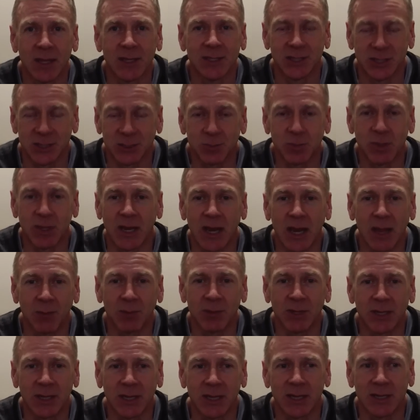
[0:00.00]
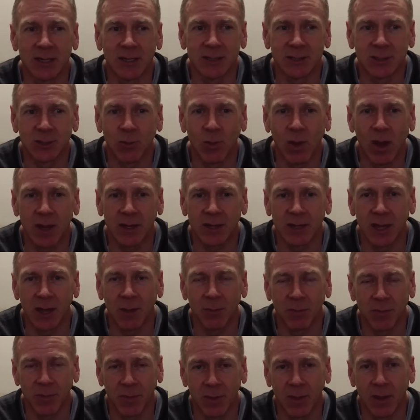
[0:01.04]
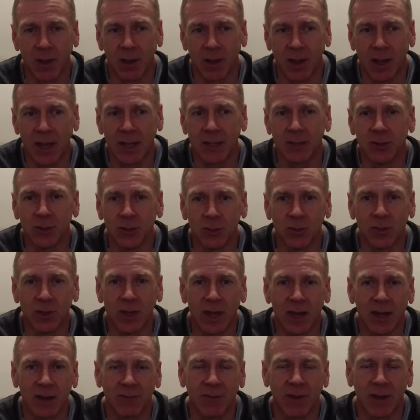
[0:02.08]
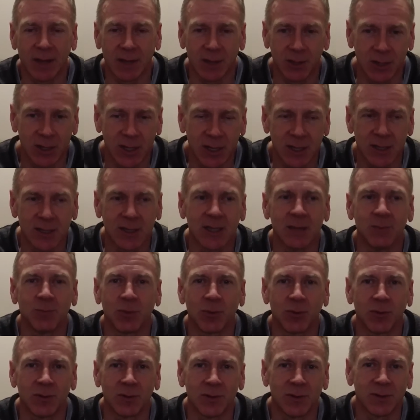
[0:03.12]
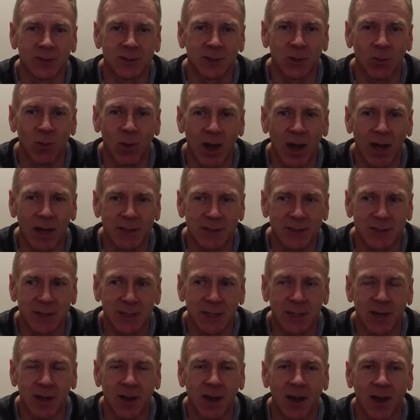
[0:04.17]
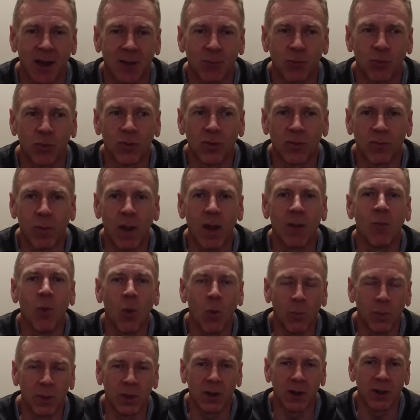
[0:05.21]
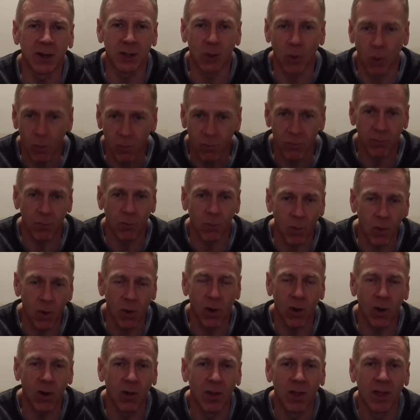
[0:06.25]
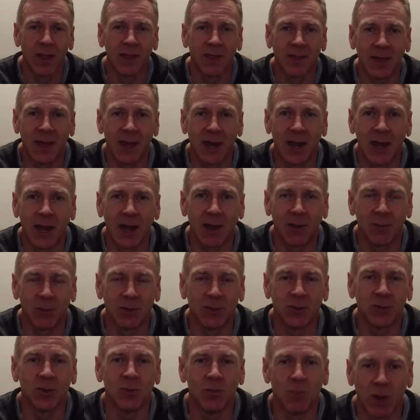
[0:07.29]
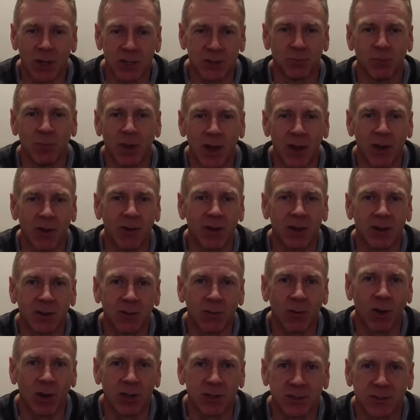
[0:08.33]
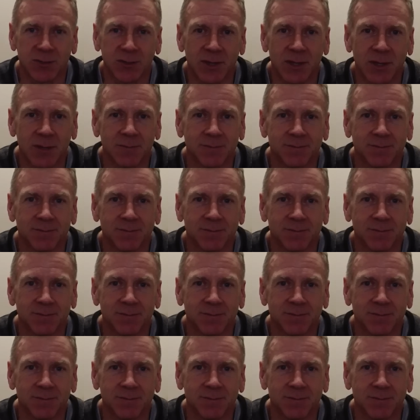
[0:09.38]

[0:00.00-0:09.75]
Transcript: just being able to get into squat depth. I knew that if I could get deeper into the squats, improve my mobility overall, that I would do much better in CrossFit.